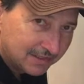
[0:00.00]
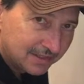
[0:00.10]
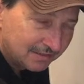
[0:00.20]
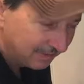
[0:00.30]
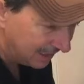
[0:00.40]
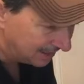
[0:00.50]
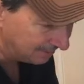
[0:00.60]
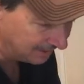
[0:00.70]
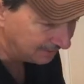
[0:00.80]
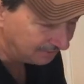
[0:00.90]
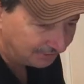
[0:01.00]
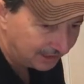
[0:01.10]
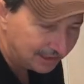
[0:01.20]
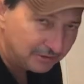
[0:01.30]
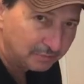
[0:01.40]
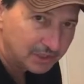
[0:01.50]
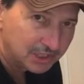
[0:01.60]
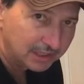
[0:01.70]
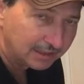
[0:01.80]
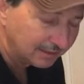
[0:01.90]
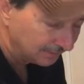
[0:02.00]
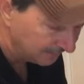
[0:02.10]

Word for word: it's the valve on front of this machine.